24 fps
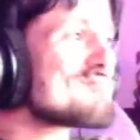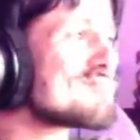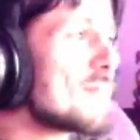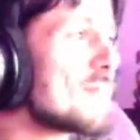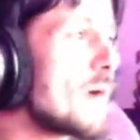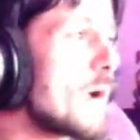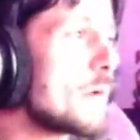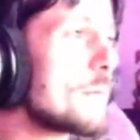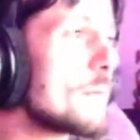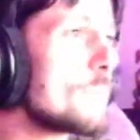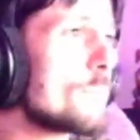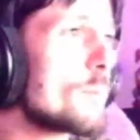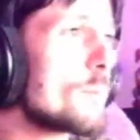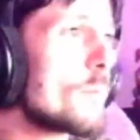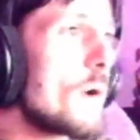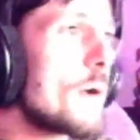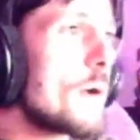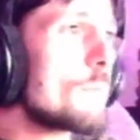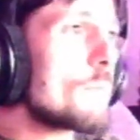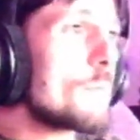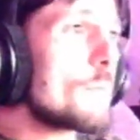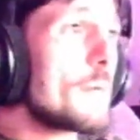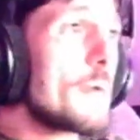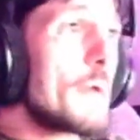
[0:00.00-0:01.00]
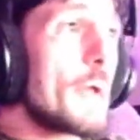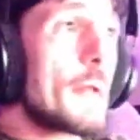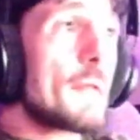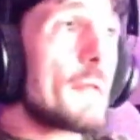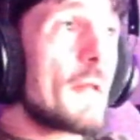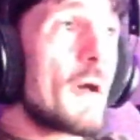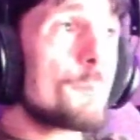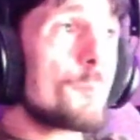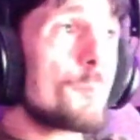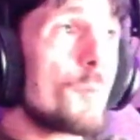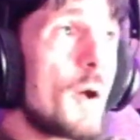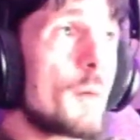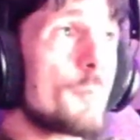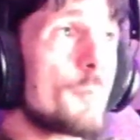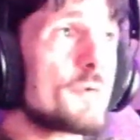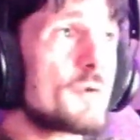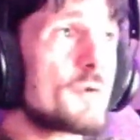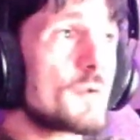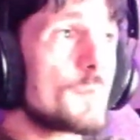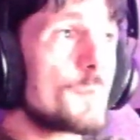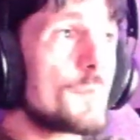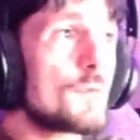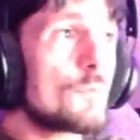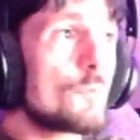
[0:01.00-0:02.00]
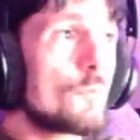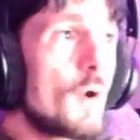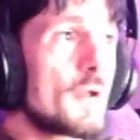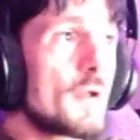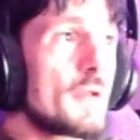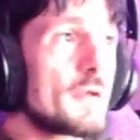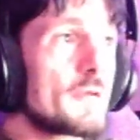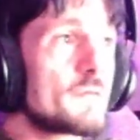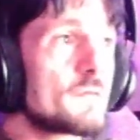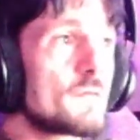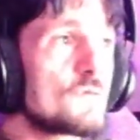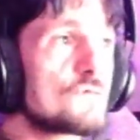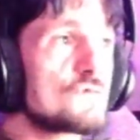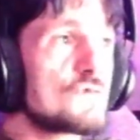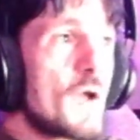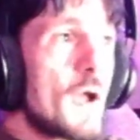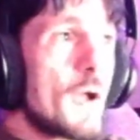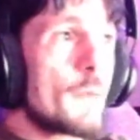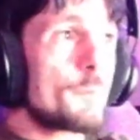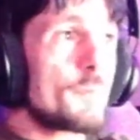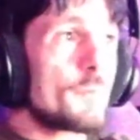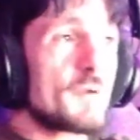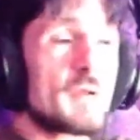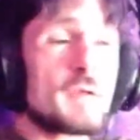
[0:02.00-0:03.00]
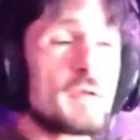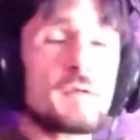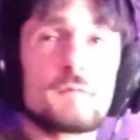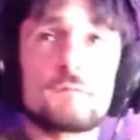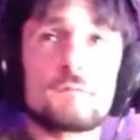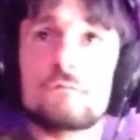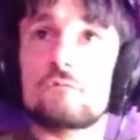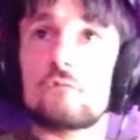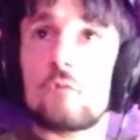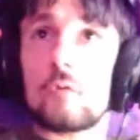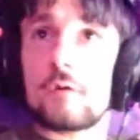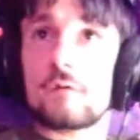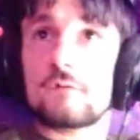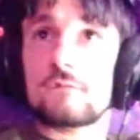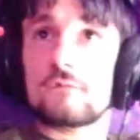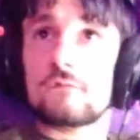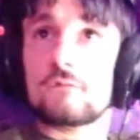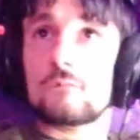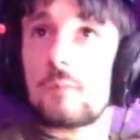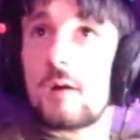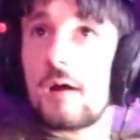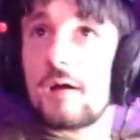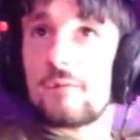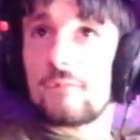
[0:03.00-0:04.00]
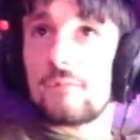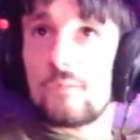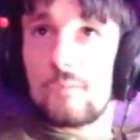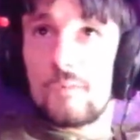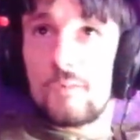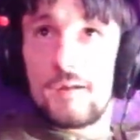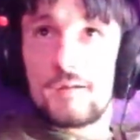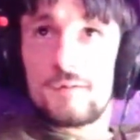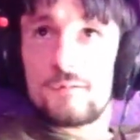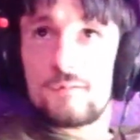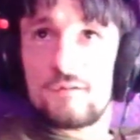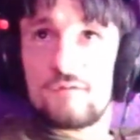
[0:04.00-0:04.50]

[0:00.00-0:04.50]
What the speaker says: I'm probably going to be running in the Japanese voices, by the way,